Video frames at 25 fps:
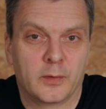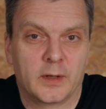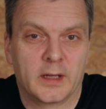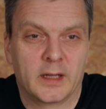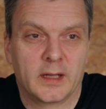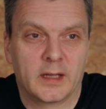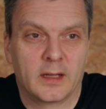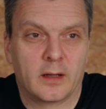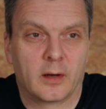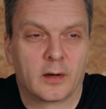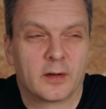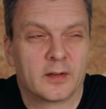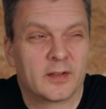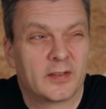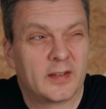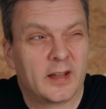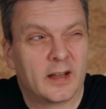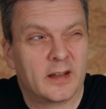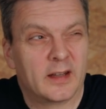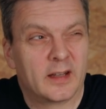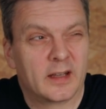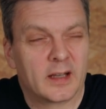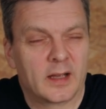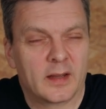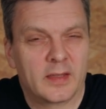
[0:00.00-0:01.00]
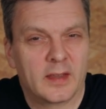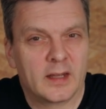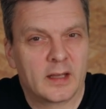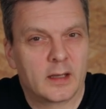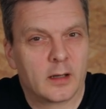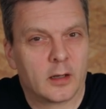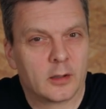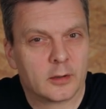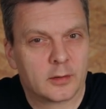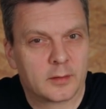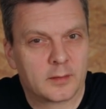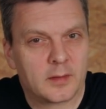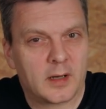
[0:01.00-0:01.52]
we are selling, I think,
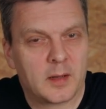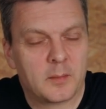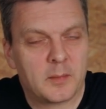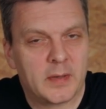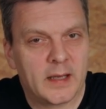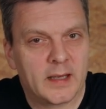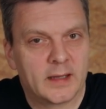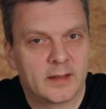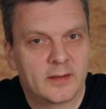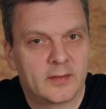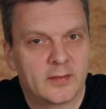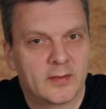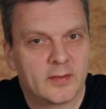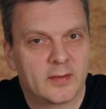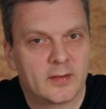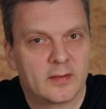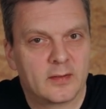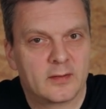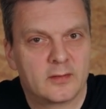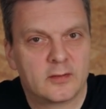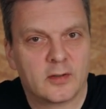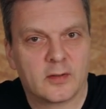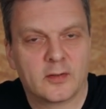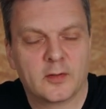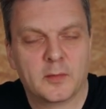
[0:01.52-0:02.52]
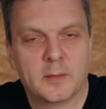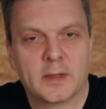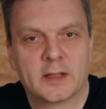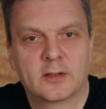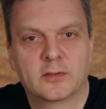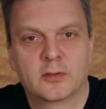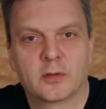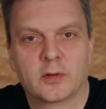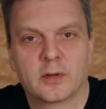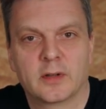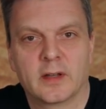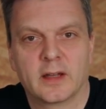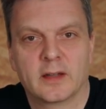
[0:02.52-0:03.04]
100-gram bags just to make
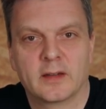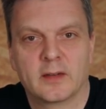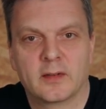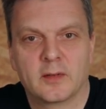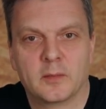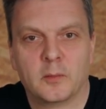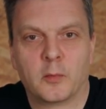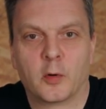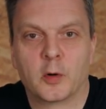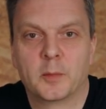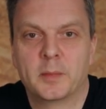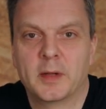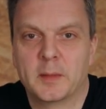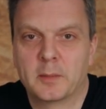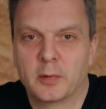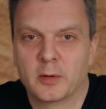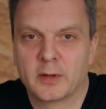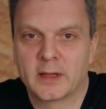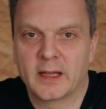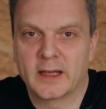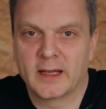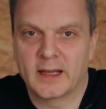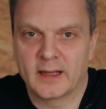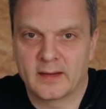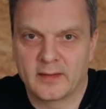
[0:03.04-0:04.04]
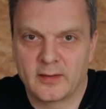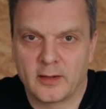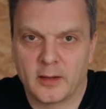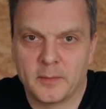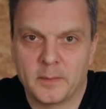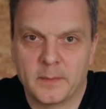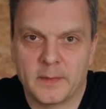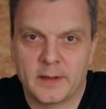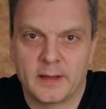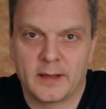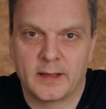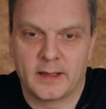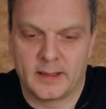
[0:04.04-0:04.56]
sure that more people can get
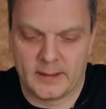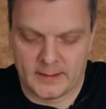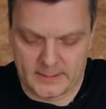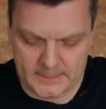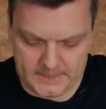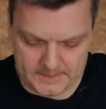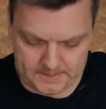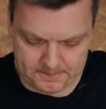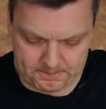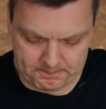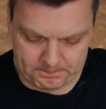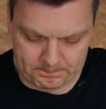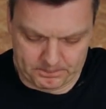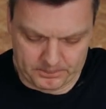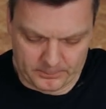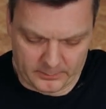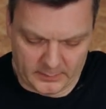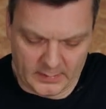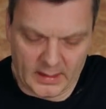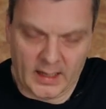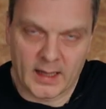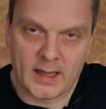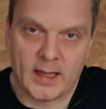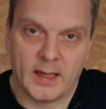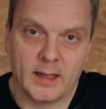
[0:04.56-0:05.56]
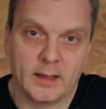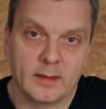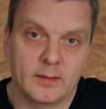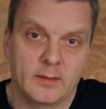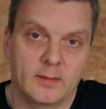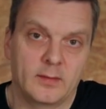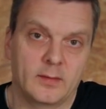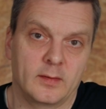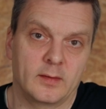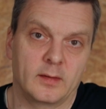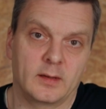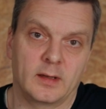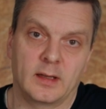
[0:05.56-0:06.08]
some. And
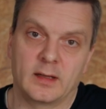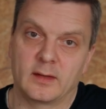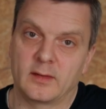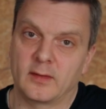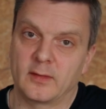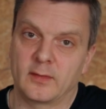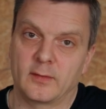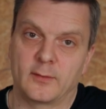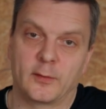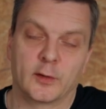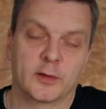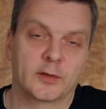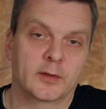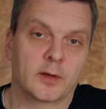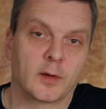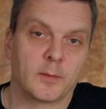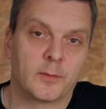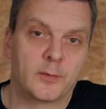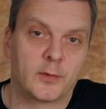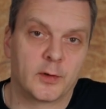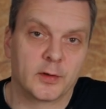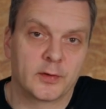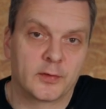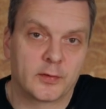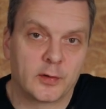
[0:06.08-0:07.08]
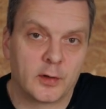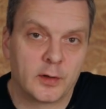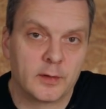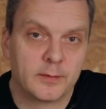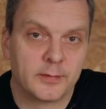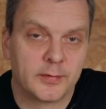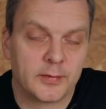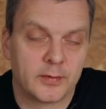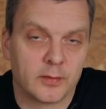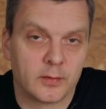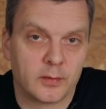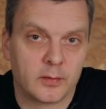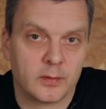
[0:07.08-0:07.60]
it's first come, first
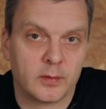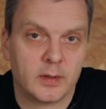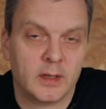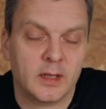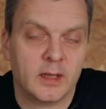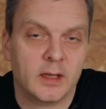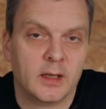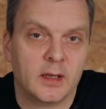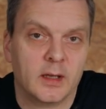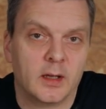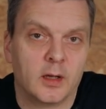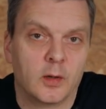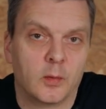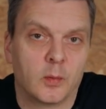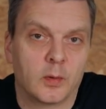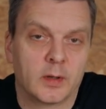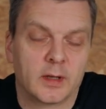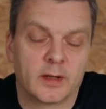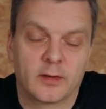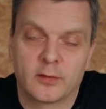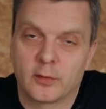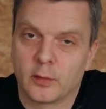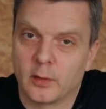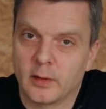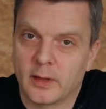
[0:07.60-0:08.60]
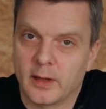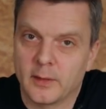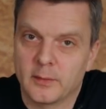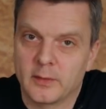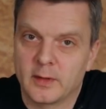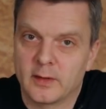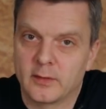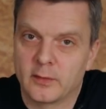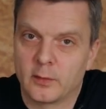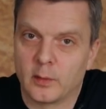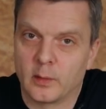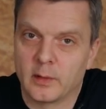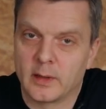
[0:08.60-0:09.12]
serve, so when it's sold out,
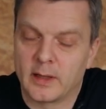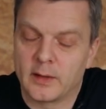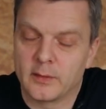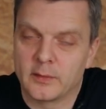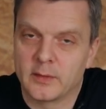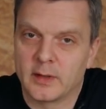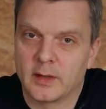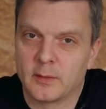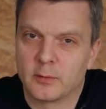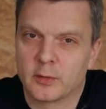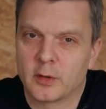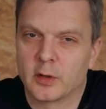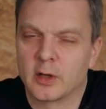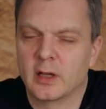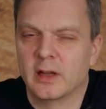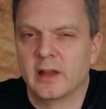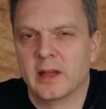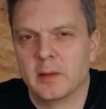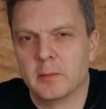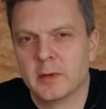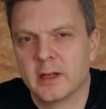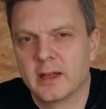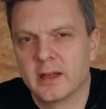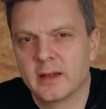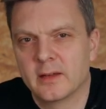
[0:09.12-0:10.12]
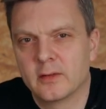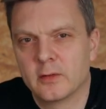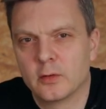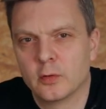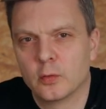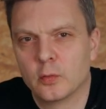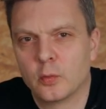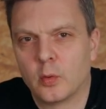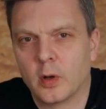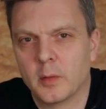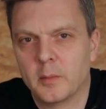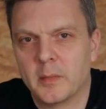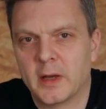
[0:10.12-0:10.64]
it's sold out. And we're going to limit it
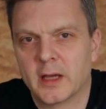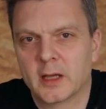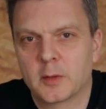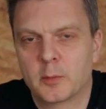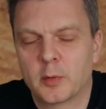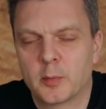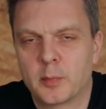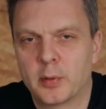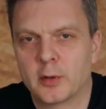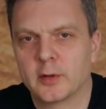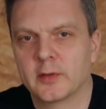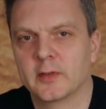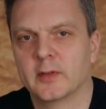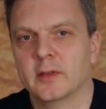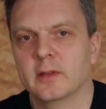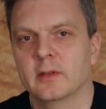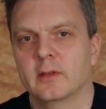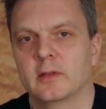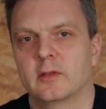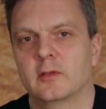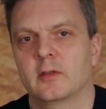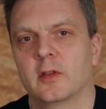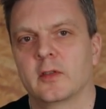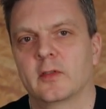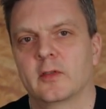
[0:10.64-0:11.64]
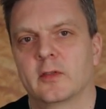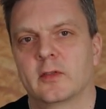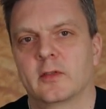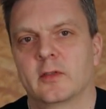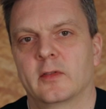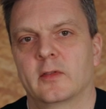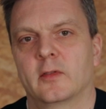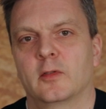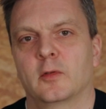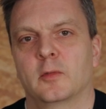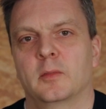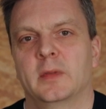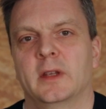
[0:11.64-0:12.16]
to 1 bag per person,
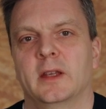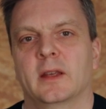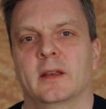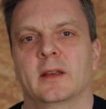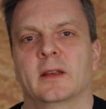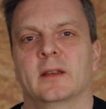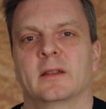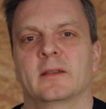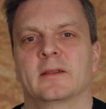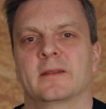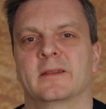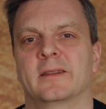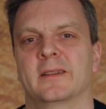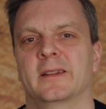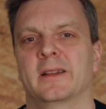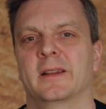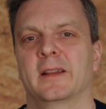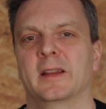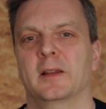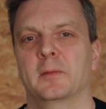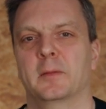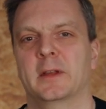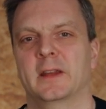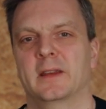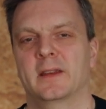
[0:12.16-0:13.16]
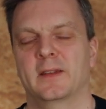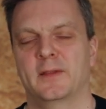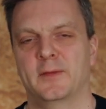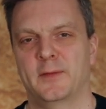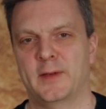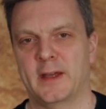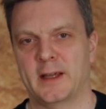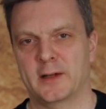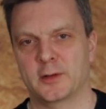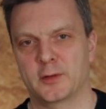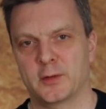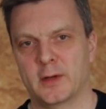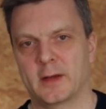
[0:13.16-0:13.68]
just to be a little bit
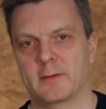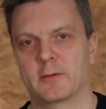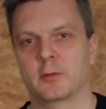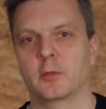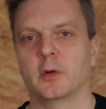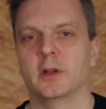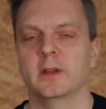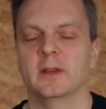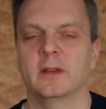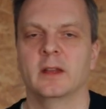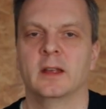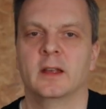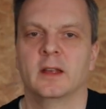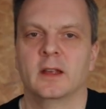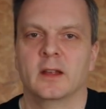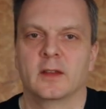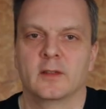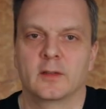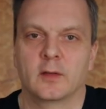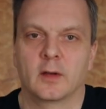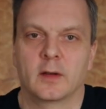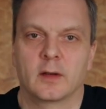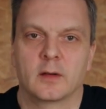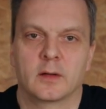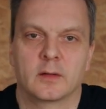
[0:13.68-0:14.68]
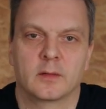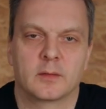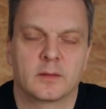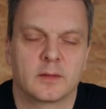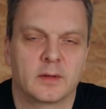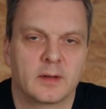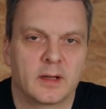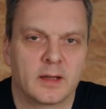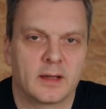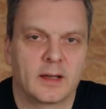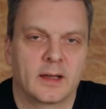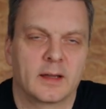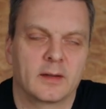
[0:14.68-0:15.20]
fair to everyone. So
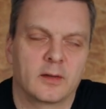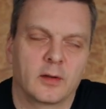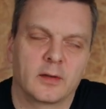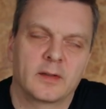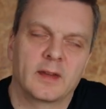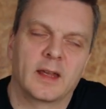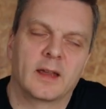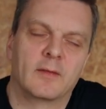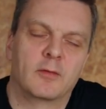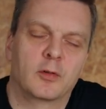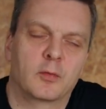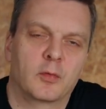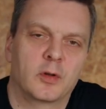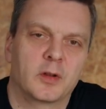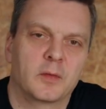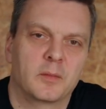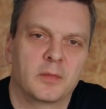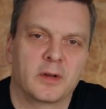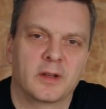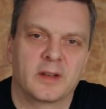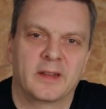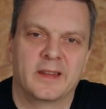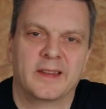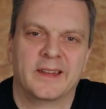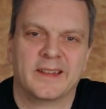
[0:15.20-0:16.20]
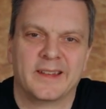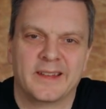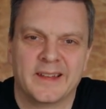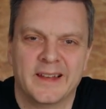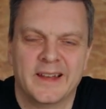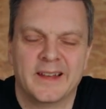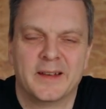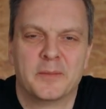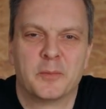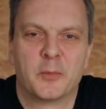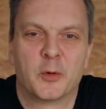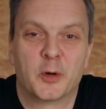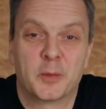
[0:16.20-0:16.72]
not everyone, but
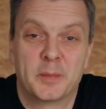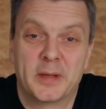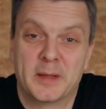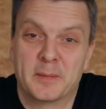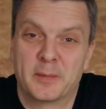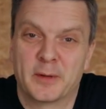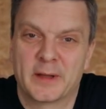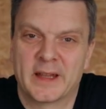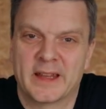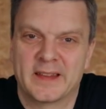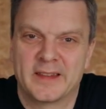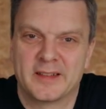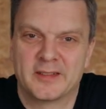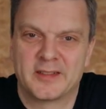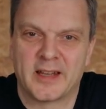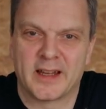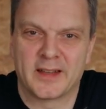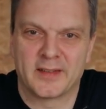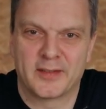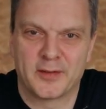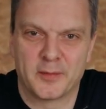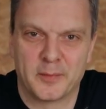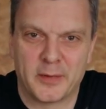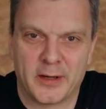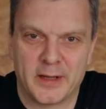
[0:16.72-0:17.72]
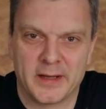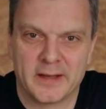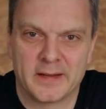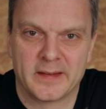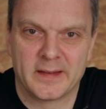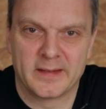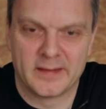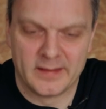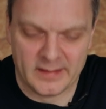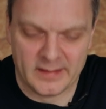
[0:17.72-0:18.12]
more people get the chance to buy it.